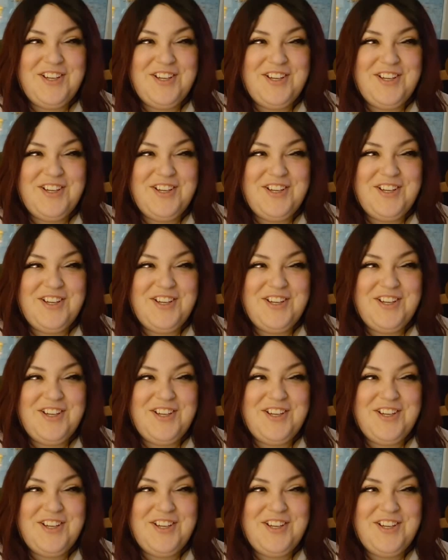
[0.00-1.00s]

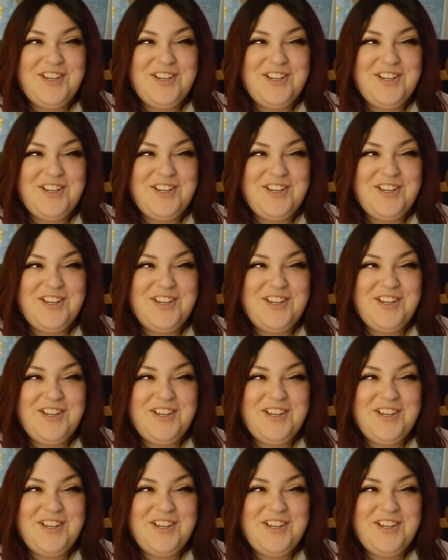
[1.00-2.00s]

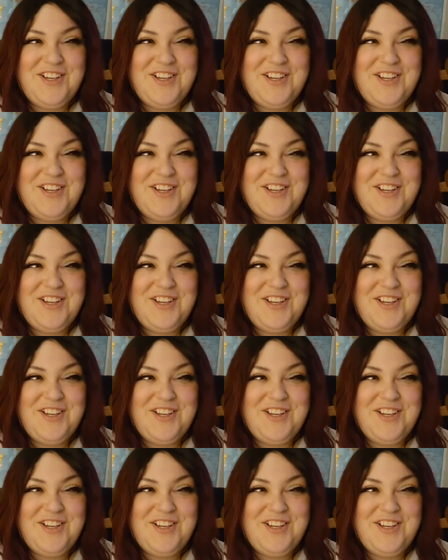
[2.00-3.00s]

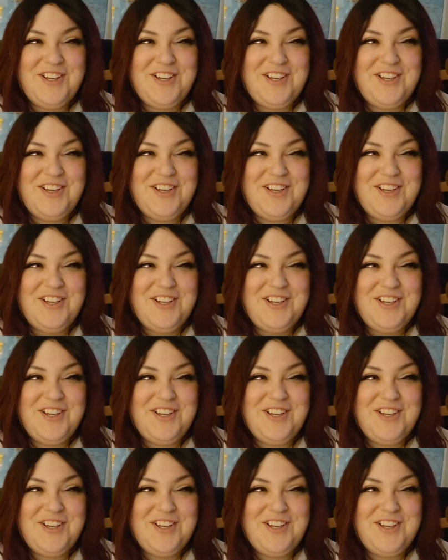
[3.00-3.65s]
The person shown says nothing.